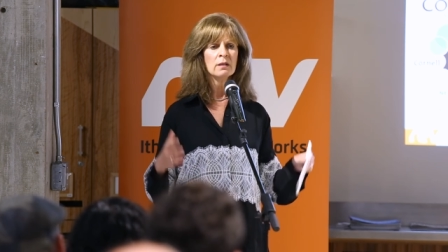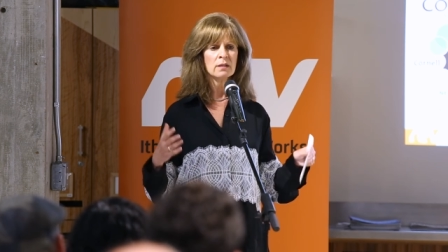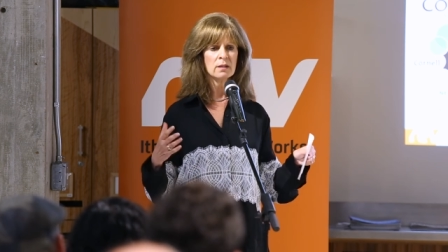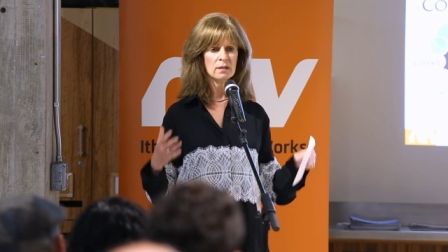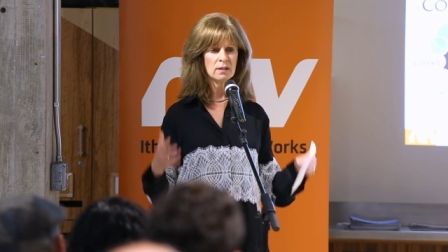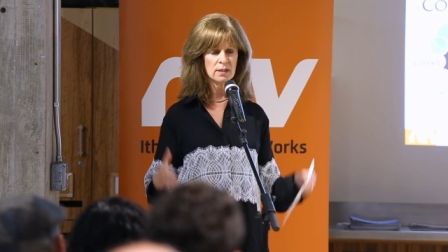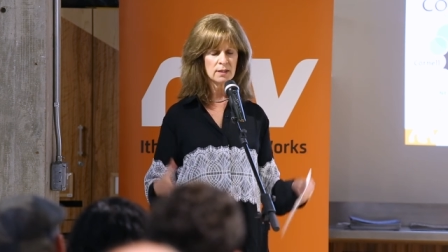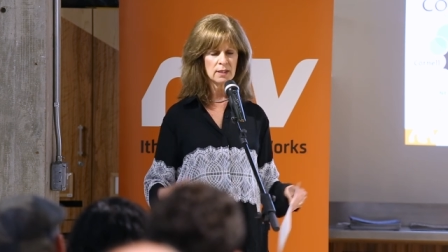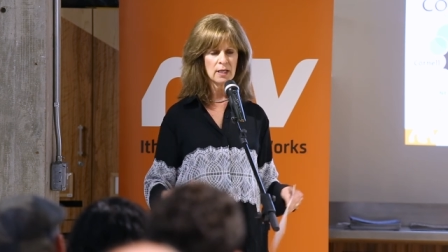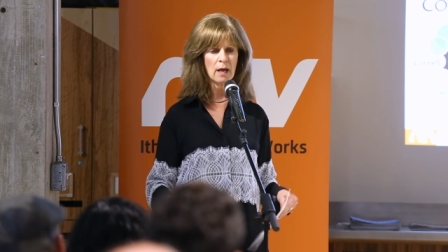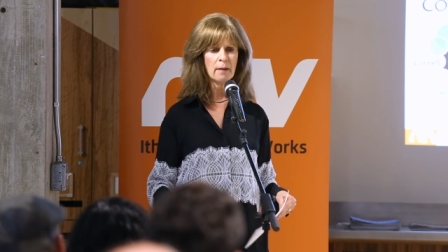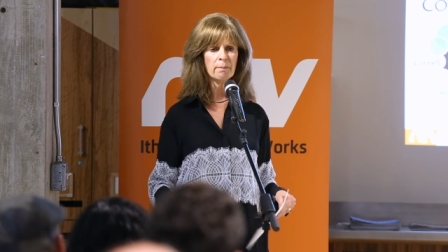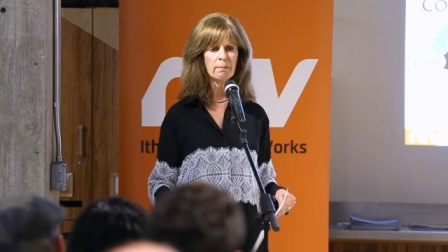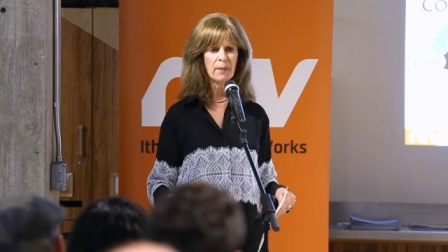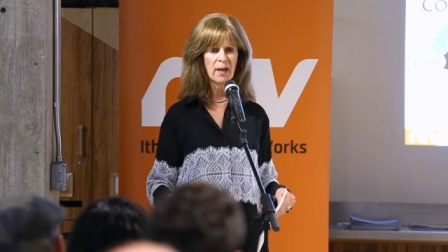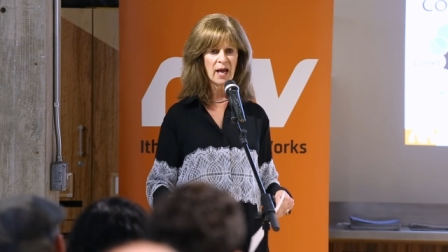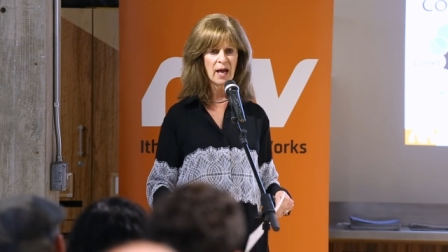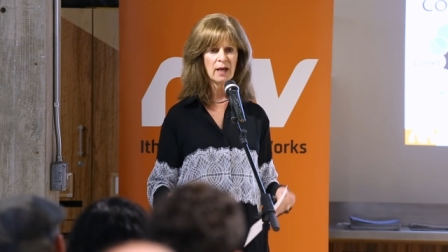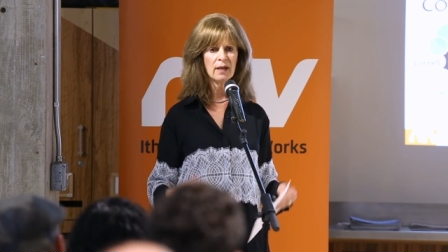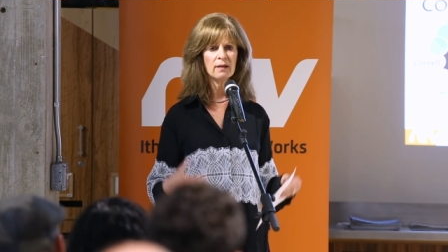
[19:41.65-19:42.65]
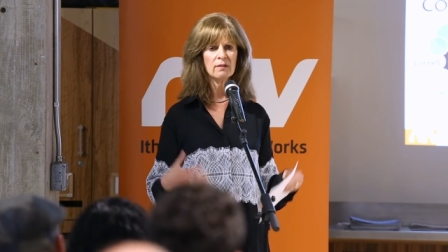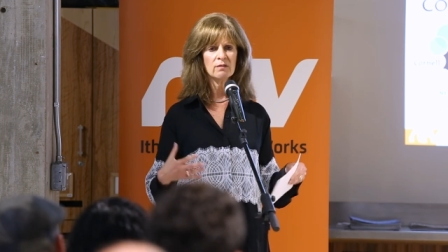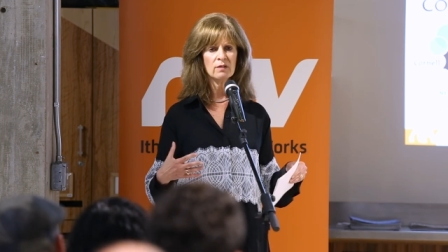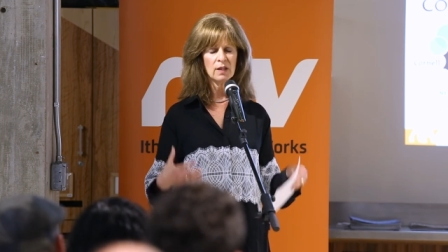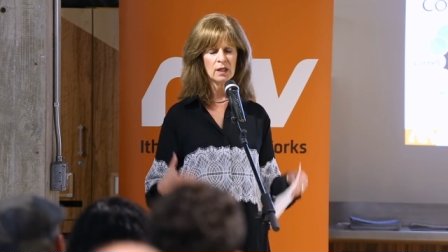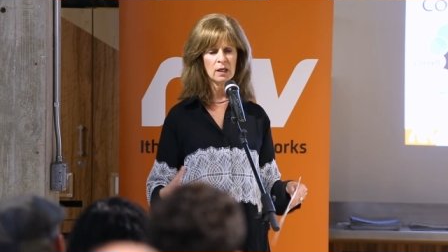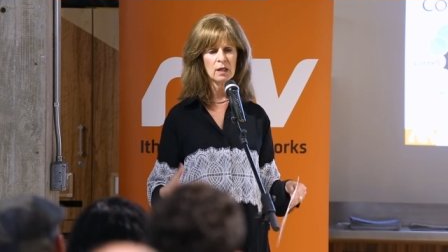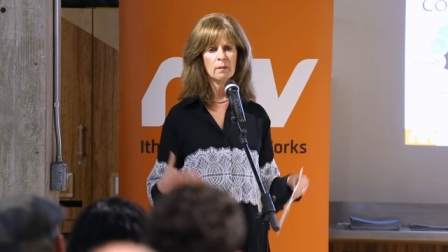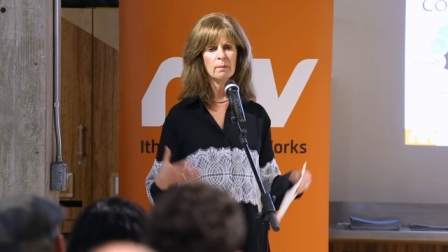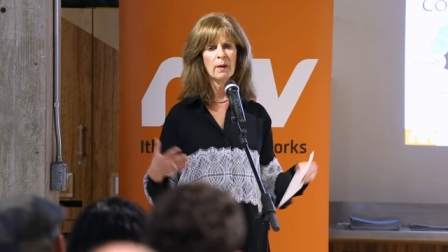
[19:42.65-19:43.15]
to step back and
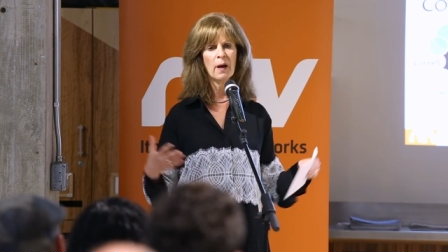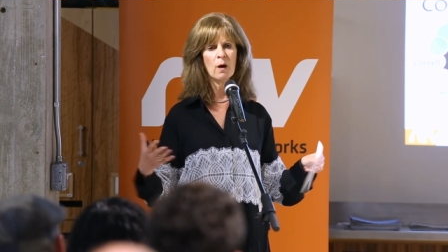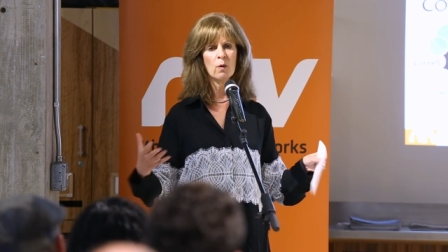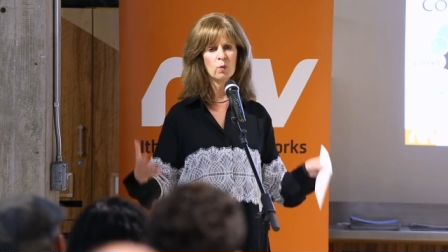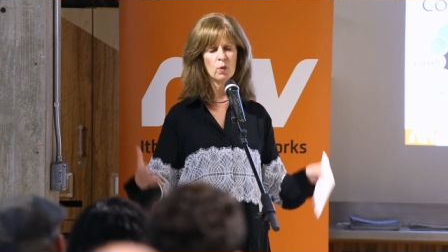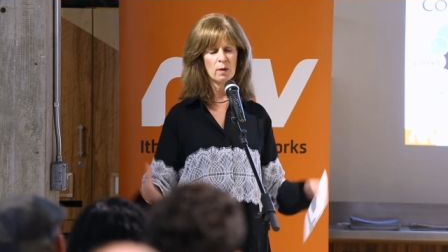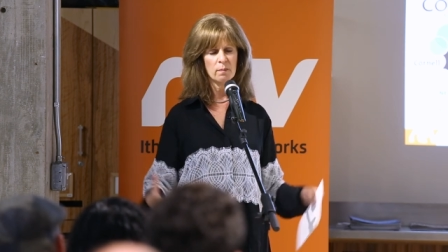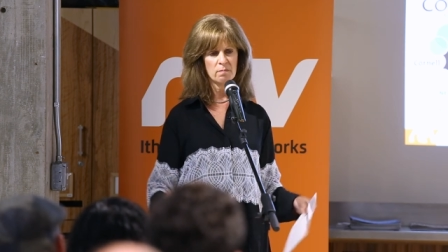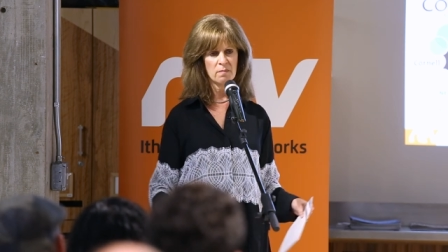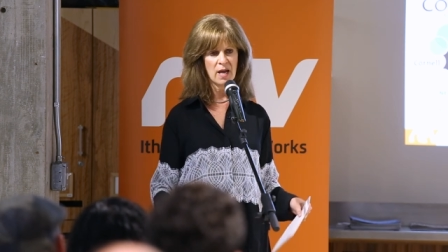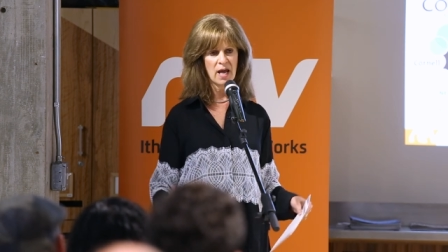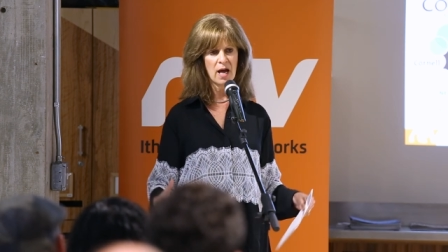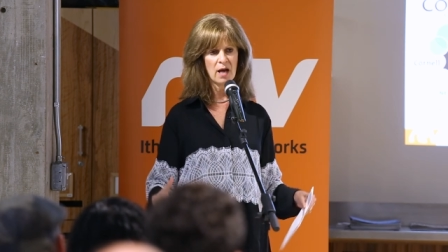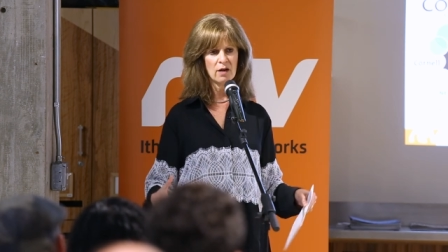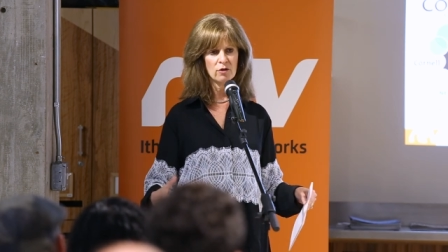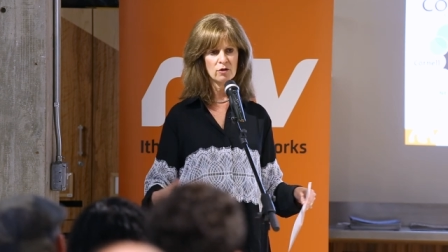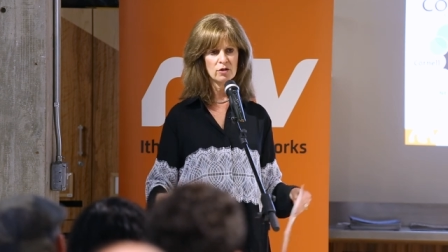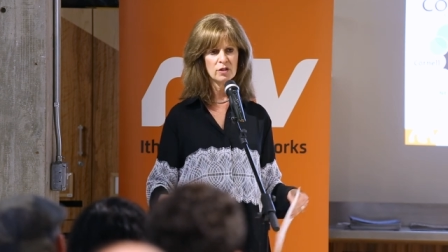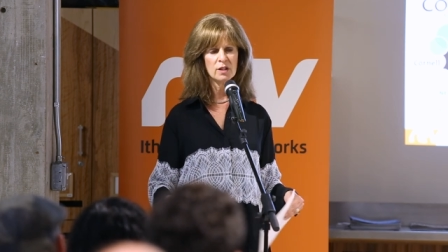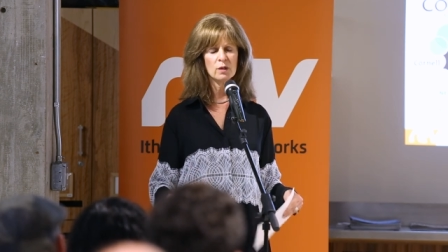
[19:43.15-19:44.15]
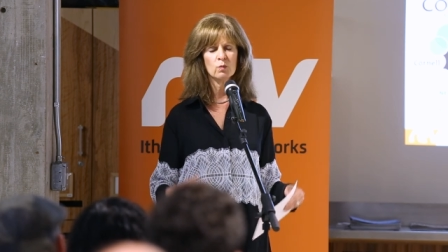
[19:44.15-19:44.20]
think about what matters